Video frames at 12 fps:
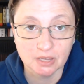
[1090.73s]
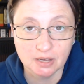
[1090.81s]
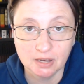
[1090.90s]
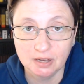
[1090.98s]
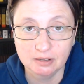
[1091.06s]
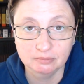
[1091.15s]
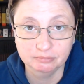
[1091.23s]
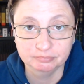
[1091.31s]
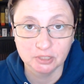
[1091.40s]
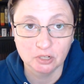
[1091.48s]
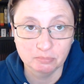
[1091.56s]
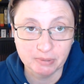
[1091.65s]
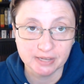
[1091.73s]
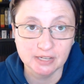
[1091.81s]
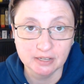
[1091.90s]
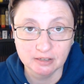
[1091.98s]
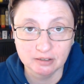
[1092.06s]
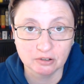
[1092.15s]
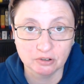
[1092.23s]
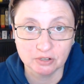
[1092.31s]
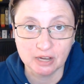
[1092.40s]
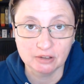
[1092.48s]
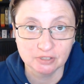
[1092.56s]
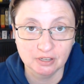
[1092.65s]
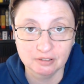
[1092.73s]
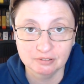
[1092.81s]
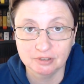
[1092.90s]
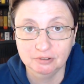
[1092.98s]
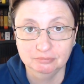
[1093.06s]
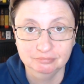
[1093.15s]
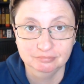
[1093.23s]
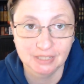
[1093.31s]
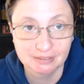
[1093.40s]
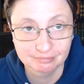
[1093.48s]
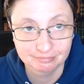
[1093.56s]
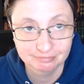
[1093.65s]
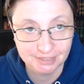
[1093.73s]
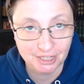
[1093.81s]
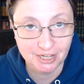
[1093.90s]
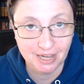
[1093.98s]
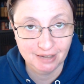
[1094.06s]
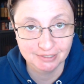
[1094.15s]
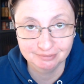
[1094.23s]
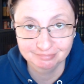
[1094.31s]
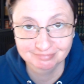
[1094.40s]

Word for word: uh, you know, Peggy Kurkowski. So, well, there you have it.